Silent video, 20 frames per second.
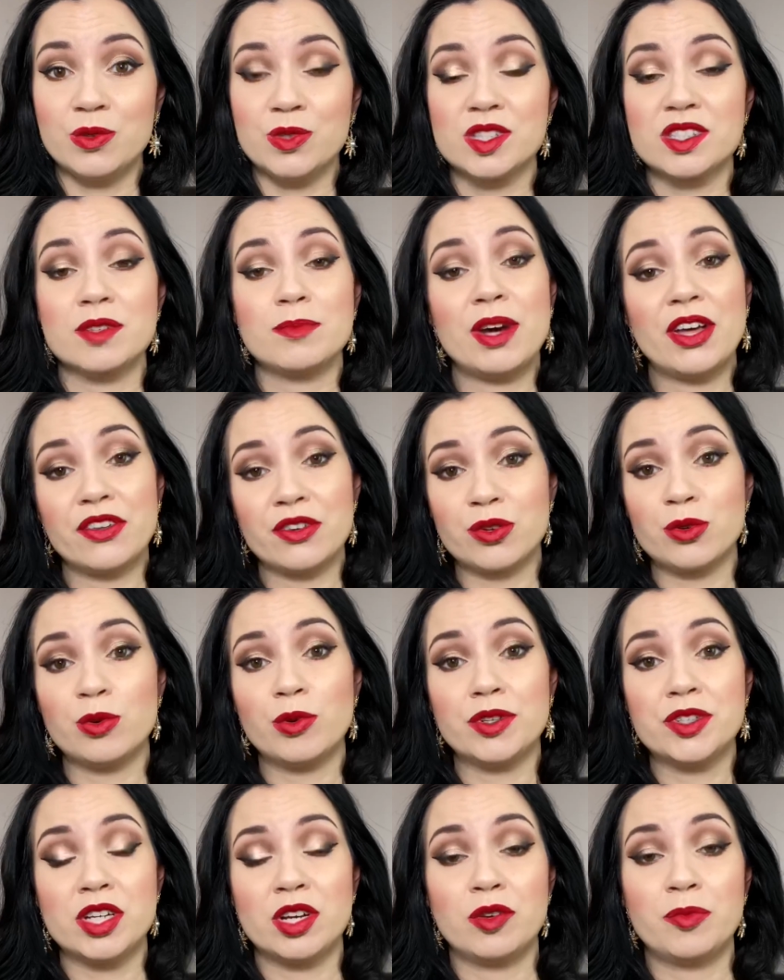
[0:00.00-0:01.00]
some other cool
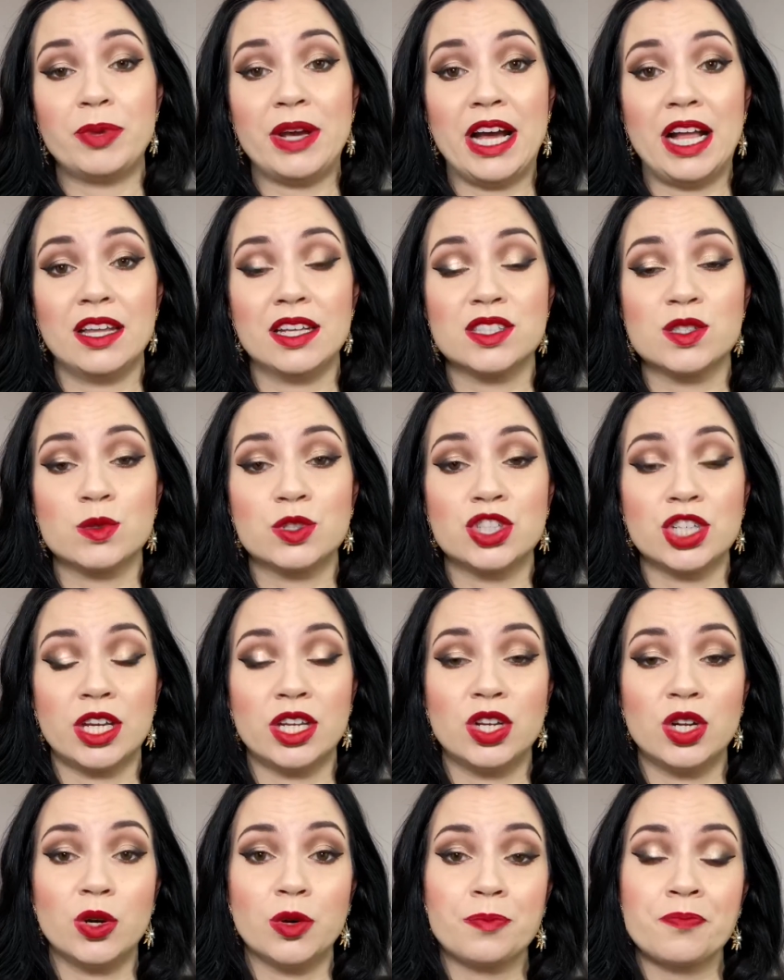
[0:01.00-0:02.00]
tone palettes, which I
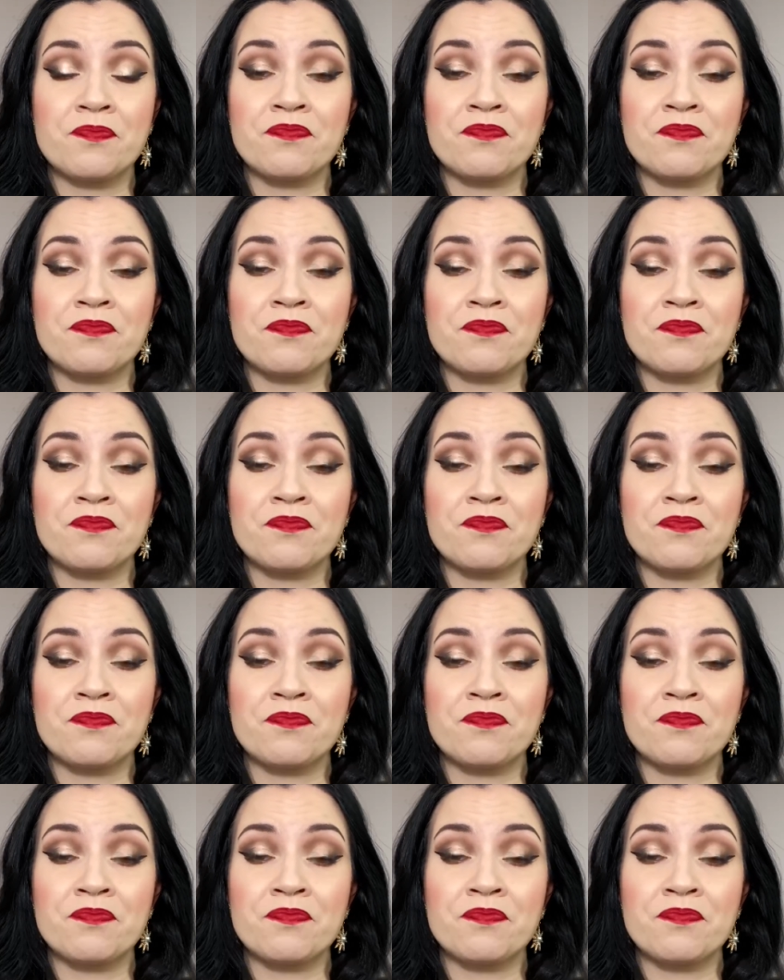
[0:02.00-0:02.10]
know